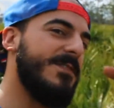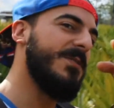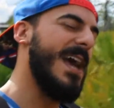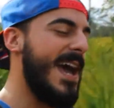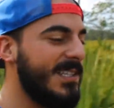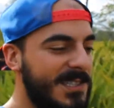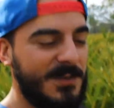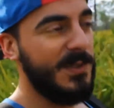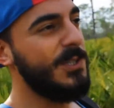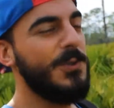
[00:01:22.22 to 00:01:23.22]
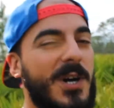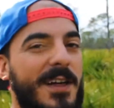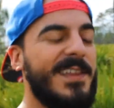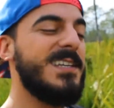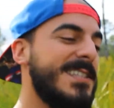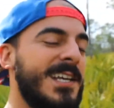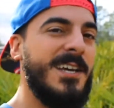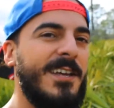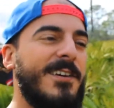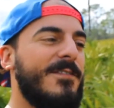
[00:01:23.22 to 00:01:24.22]
you guys. We do all this
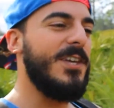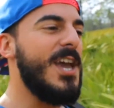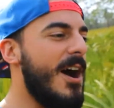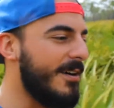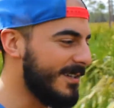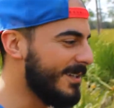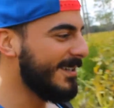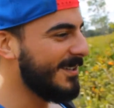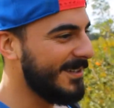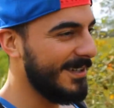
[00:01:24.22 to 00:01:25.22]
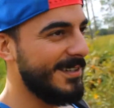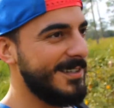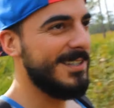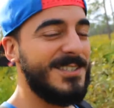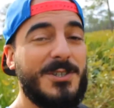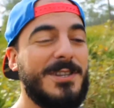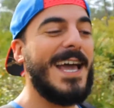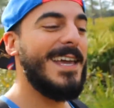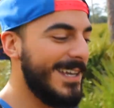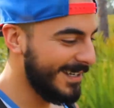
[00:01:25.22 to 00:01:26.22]
for y'all. So
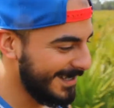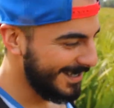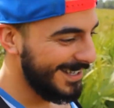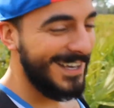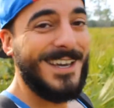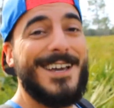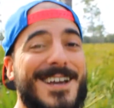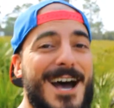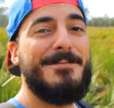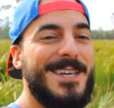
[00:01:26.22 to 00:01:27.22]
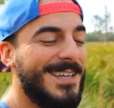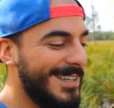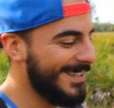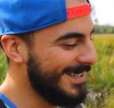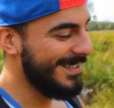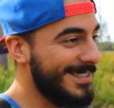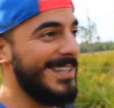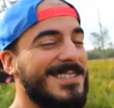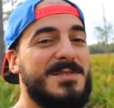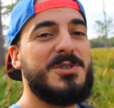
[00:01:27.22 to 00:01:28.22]
like, comment,
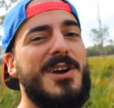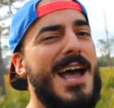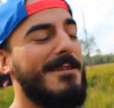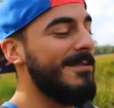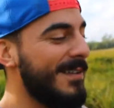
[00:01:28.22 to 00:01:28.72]
and subscribe.